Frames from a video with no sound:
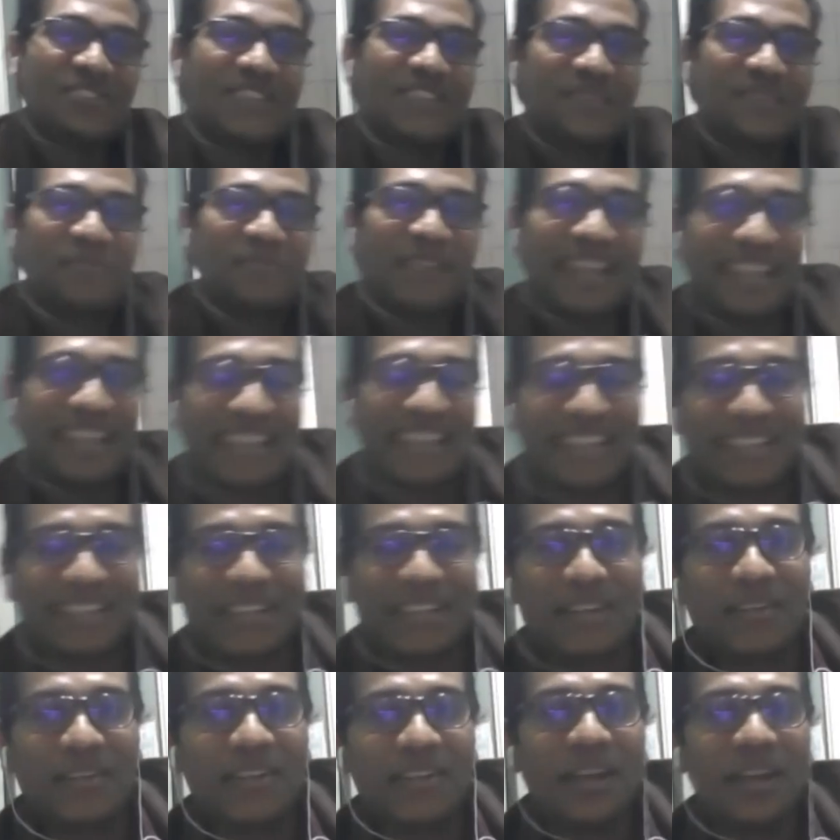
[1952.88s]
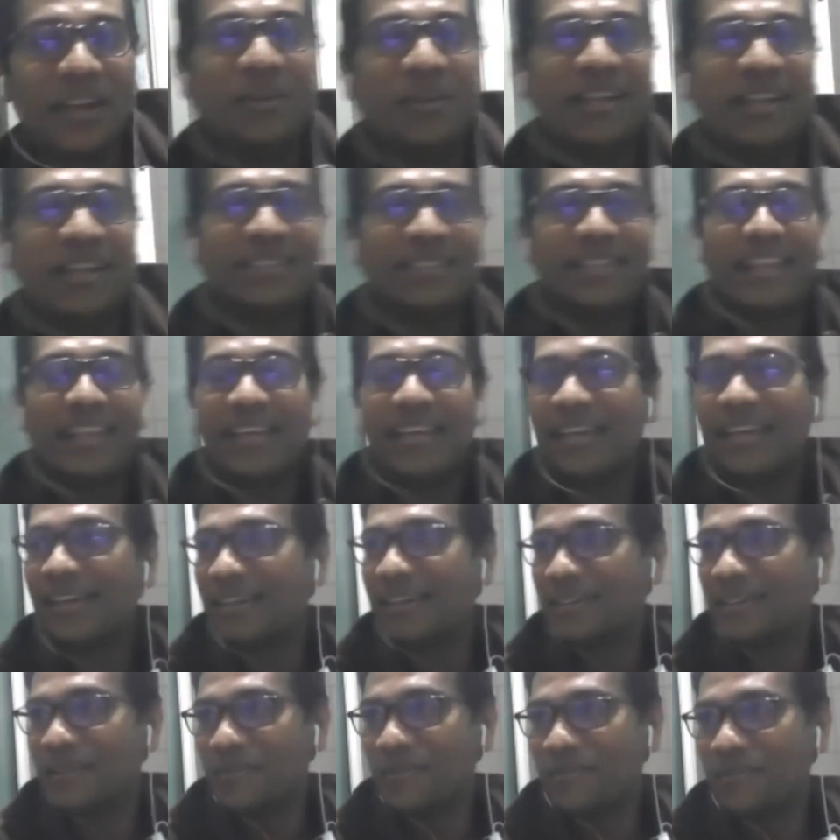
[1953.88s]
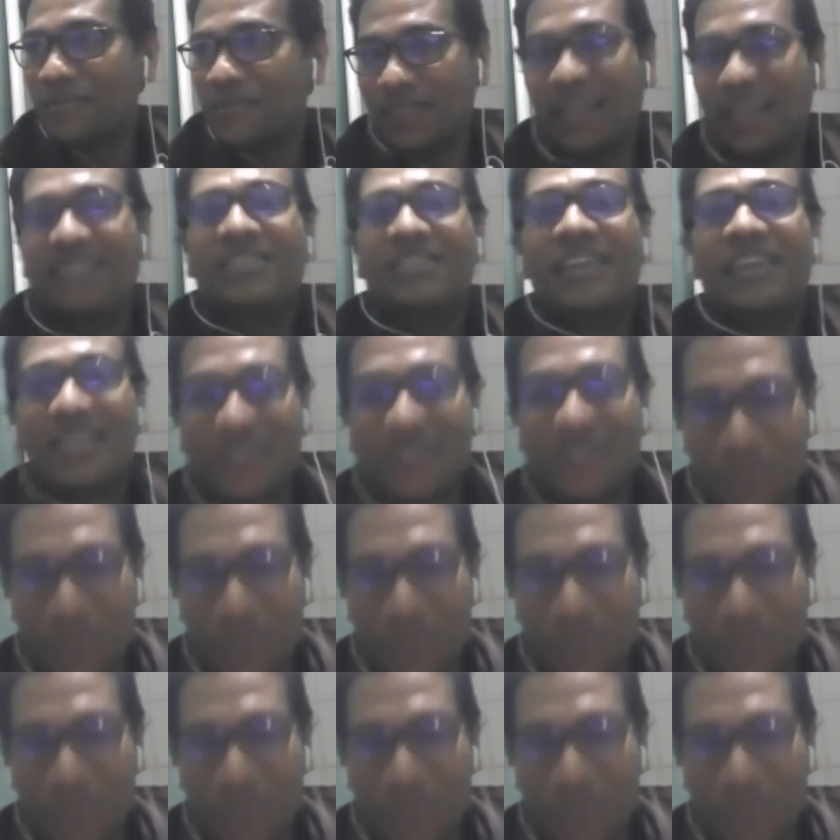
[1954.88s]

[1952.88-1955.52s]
Jeremy, like uh, nowadays, like um, as, as